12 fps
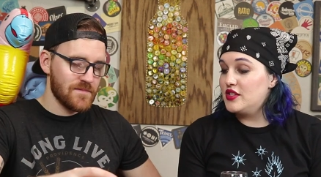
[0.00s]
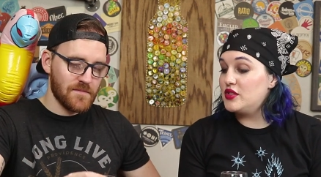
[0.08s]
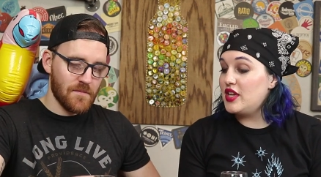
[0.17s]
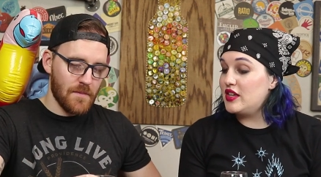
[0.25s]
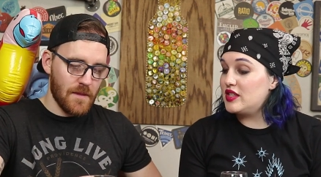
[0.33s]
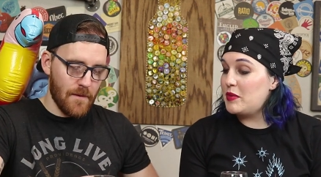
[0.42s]
Speaker 1: So
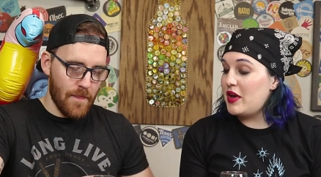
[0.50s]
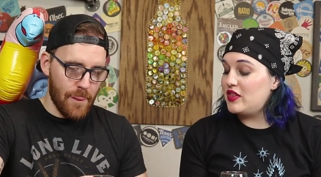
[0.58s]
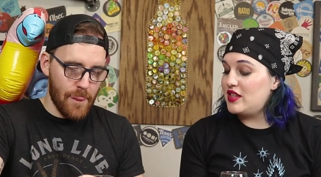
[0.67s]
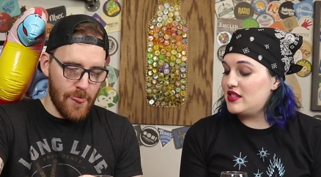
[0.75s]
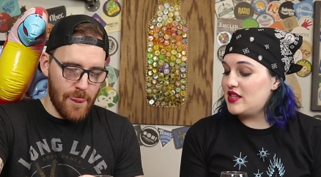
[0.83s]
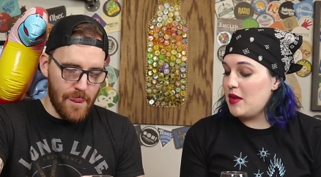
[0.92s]
tell us
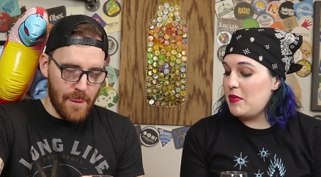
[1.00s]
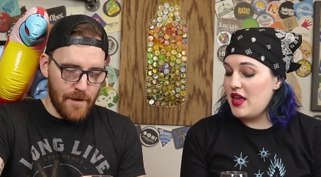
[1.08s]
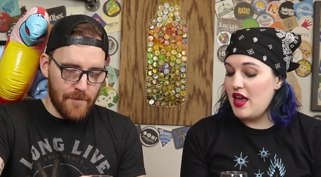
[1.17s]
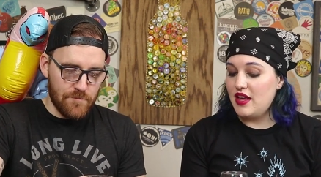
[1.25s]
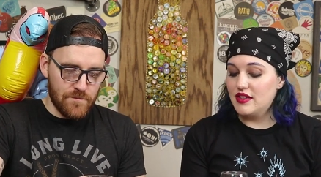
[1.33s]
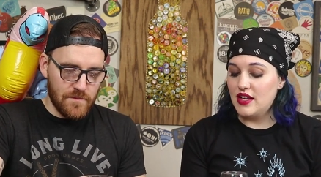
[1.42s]
about this
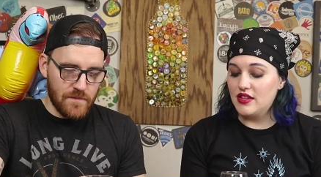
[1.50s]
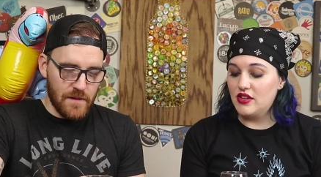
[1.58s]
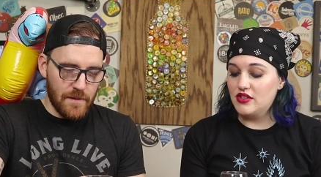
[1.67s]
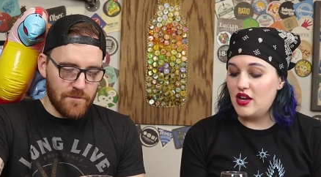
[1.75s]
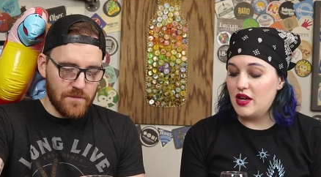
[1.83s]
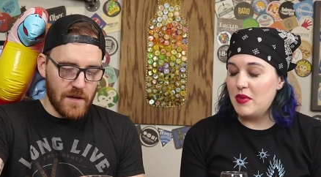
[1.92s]
IPA because I
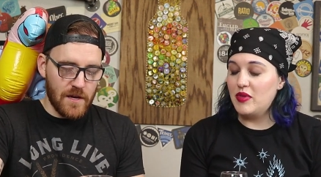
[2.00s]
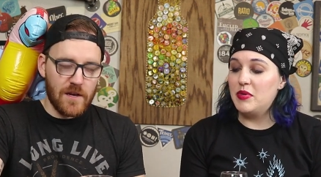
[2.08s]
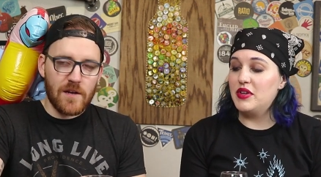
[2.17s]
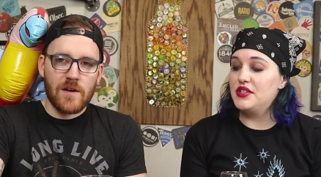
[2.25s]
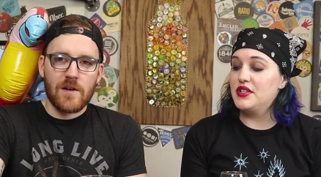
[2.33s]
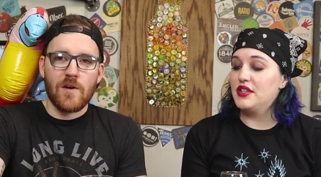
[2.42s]
started talking about the
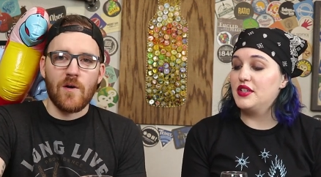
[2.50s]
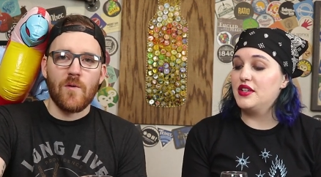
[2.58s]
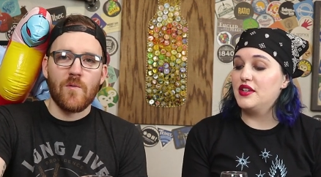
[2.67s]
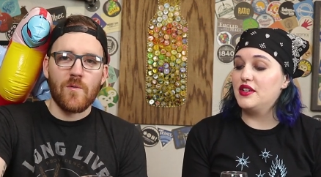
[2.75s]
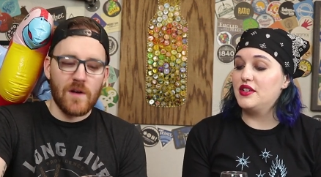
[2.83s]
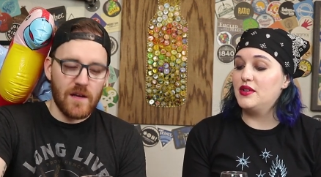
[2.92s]
Pilsner
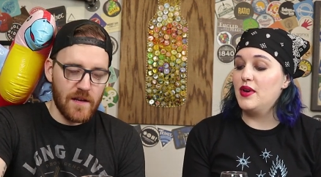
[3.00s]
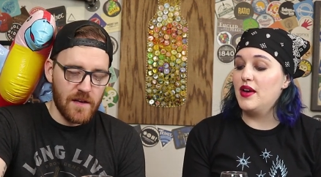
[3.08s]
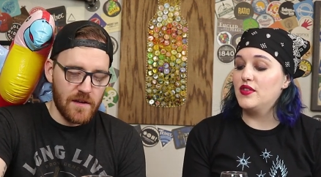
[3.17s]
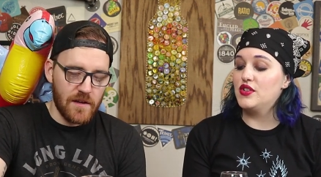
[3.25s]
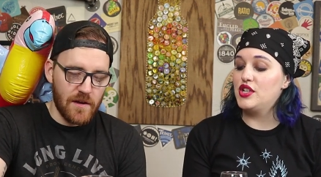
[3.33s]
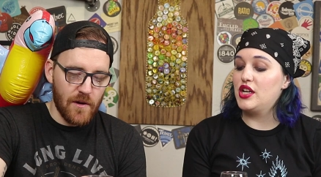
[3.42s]
and uh, you
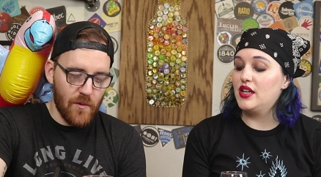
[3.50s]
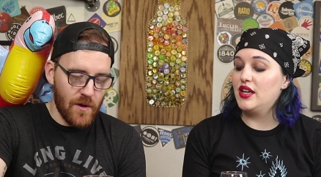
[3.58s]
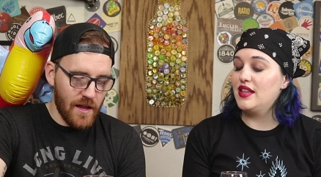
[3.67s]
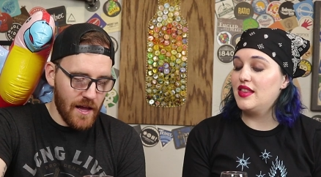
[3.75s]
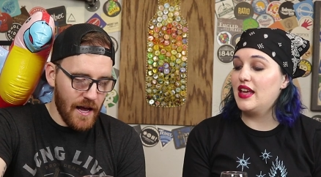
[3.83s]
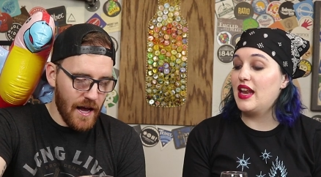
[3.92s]
haven't shared
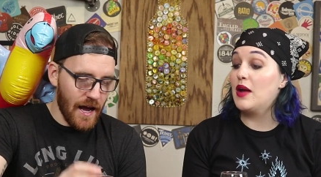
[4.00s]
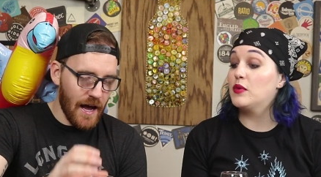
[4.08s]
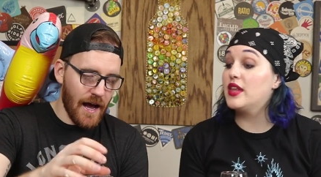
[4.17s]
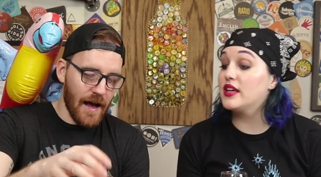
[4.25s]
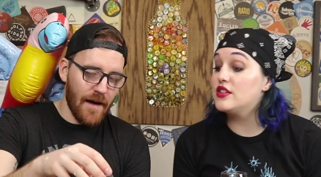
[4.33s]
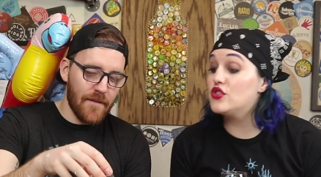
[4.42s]
Well, anything, and I
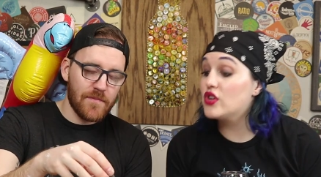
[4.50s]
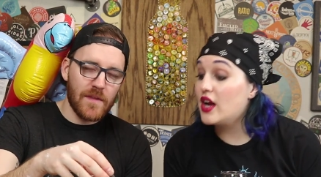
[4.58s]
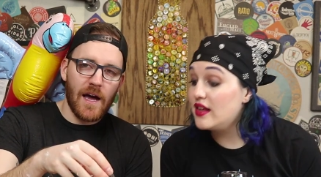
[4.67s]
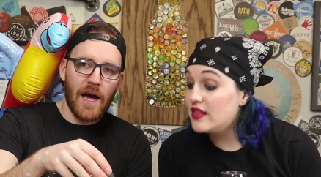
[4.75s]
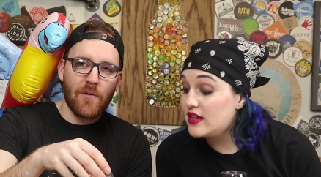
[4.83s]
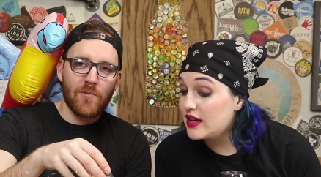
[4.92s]
would like to
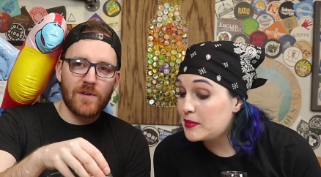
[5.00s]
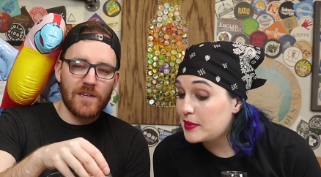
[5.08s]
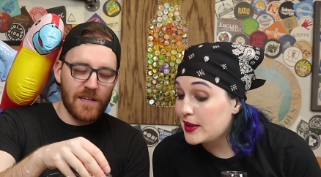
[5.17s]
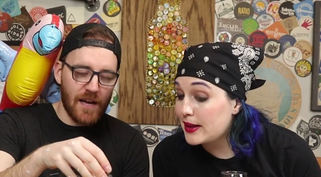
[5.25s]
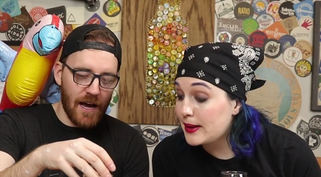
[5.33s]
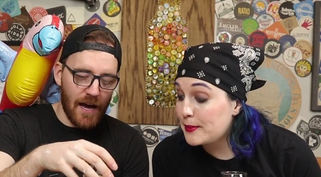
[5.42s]
try. That I
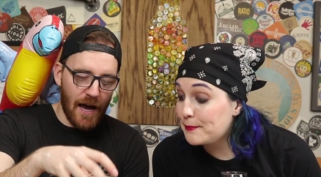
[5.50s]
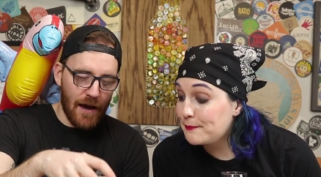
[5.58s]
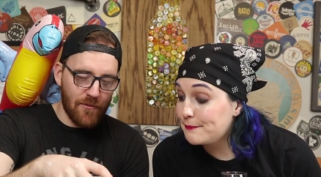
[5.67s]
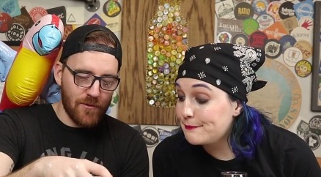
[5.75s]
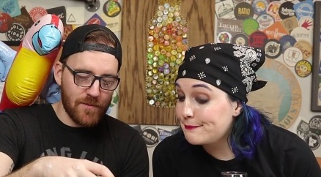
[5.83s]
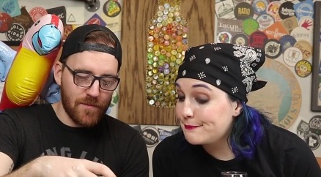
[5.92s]
wouldn't.
Speaker 2: IPA.
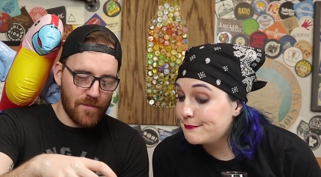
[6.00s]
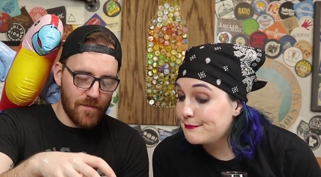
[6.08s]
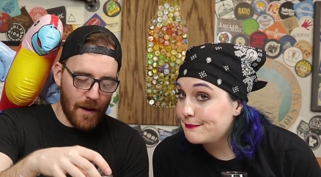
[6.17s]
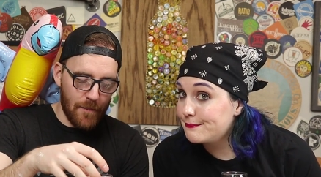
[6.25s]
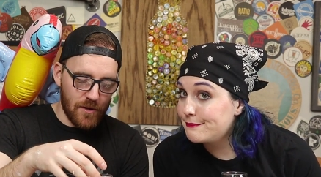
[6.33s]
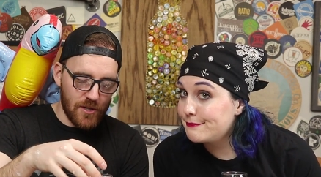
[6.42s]
I would.
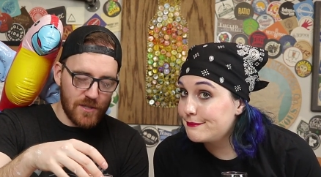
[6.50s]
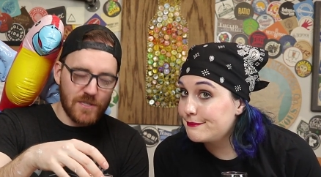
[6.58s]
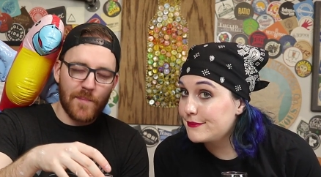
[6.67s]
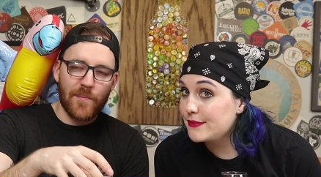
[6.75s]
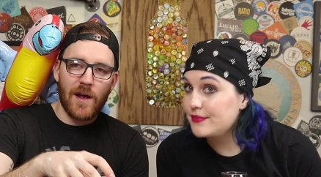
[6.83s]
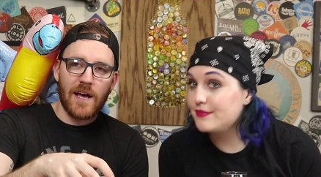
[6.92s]
I'm a little
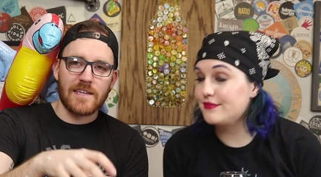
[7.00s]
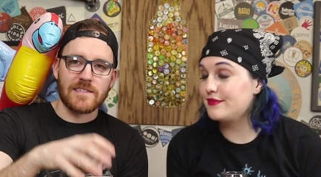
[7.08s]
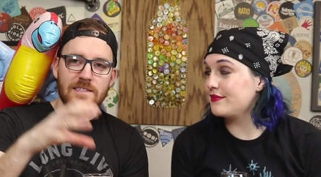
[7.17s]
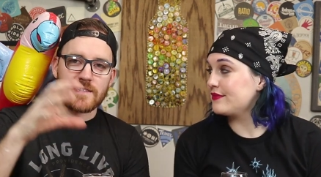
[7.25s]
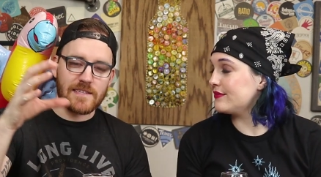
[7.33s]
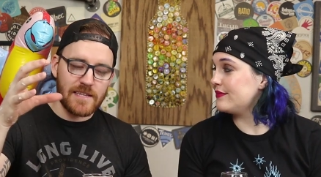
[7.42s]

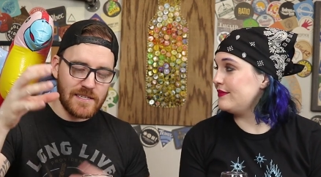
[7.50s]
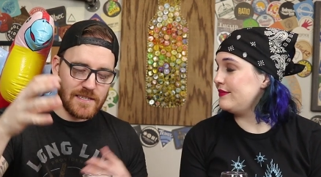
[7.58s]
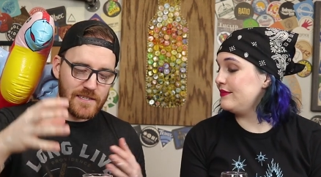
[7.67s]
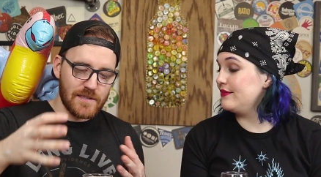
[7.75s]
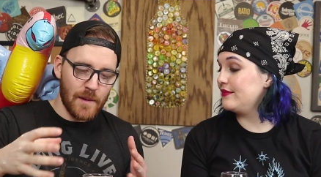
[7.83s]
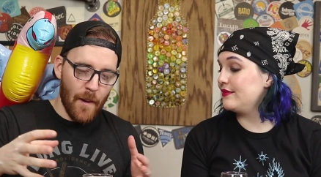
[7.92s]
surprised. This
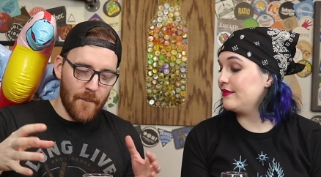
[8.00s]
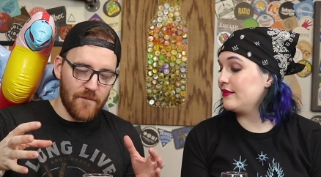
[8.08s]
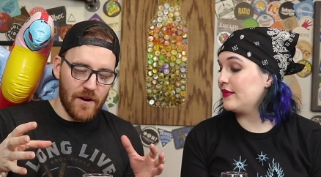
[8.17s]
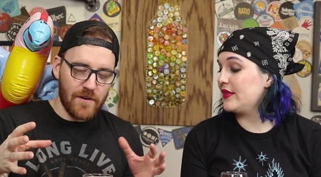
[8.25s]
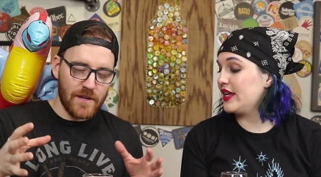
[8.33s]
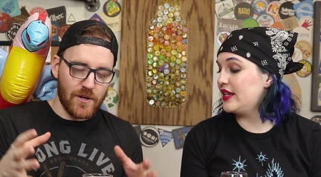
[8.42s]
is
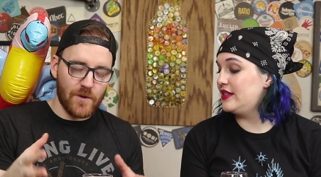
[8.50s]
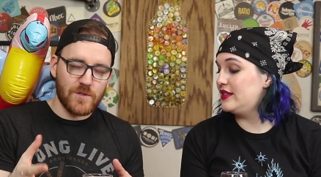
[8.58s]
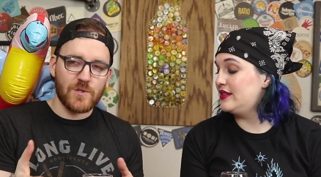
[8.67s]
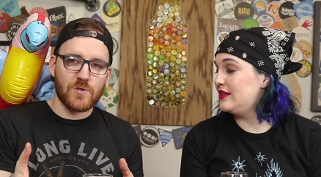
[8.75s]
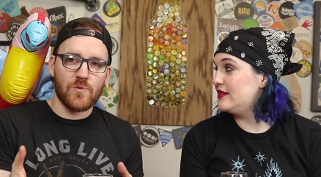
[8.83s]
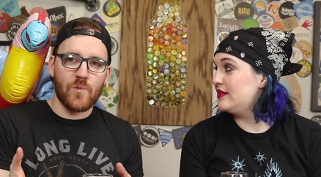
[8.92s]
very
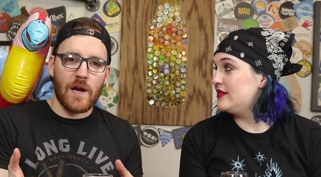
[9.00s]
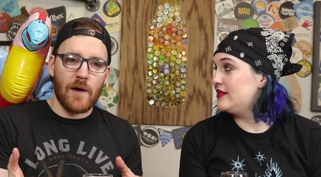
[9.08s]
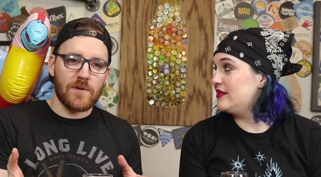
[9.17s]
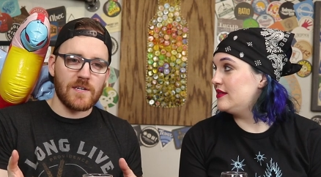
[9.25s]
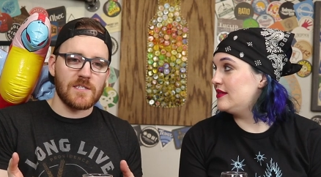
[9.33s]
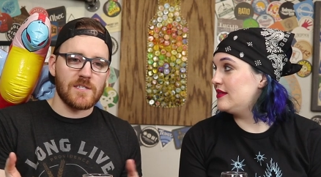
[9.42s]
close to what I
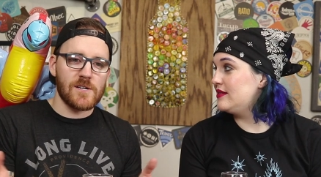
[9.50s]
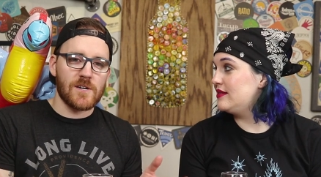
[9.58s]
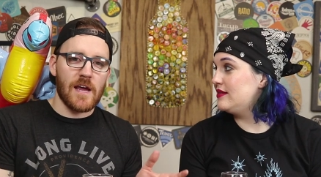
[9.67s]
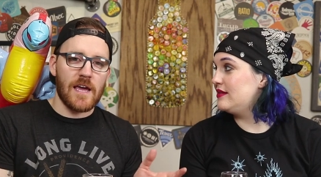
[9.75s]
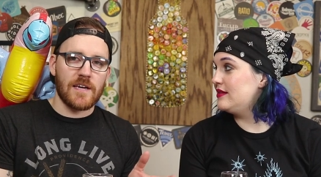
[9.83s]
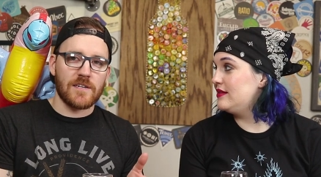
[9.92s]
would
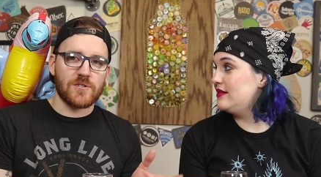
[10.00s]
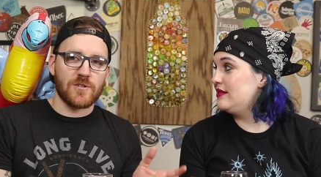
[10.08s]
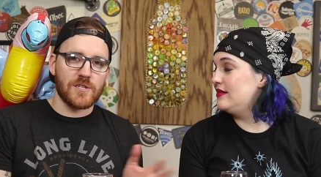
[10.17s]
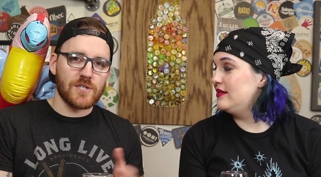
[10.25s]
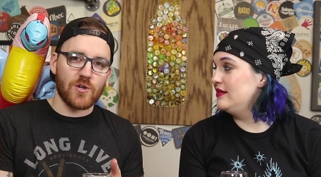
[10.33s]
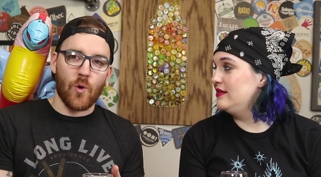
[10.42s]
consider a
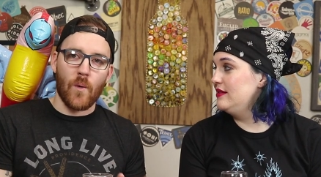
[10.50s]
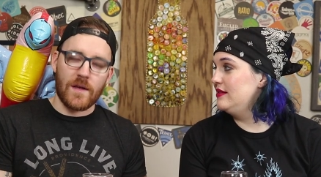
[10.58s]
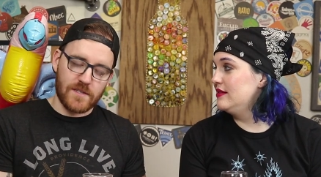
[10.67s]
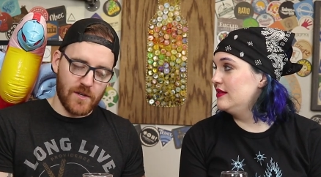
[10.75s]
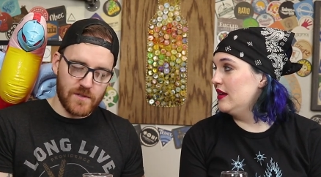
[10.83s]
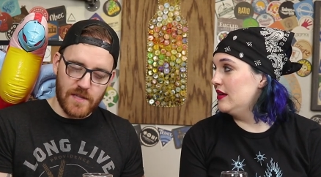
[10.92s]
traditional
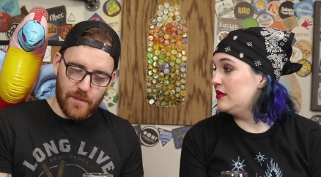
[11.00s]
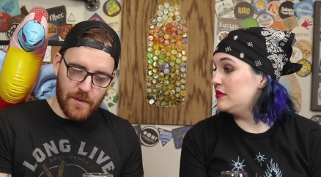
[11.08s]
West Coast